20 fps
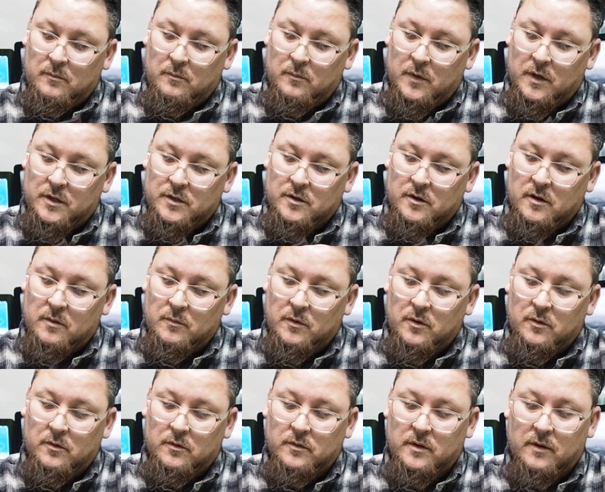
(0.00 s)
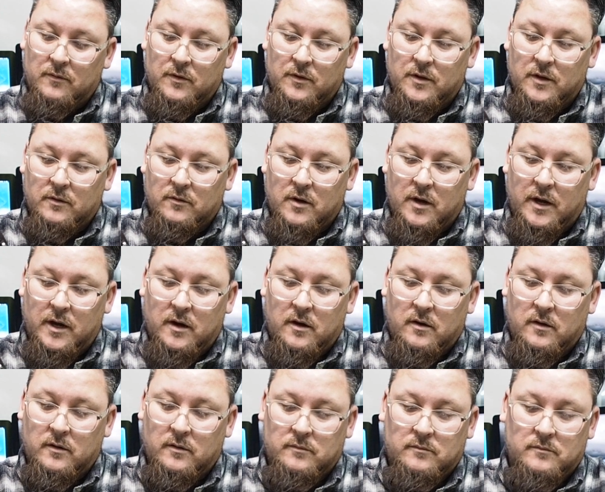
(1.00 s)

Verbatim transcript: Make sure I'm doing everything right here.